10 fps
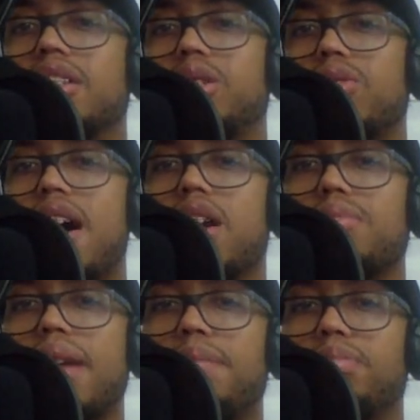the
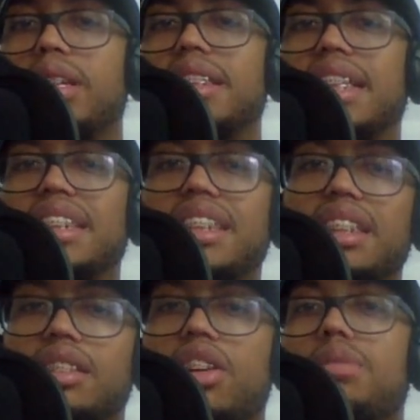Toronto Maple Leafs at
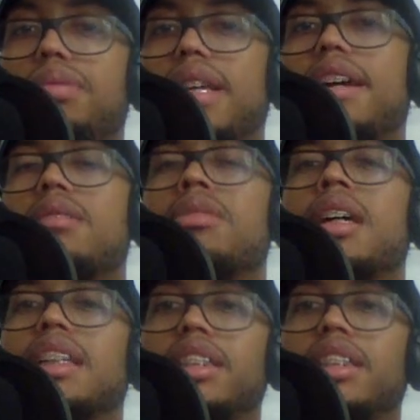6:30 p.m.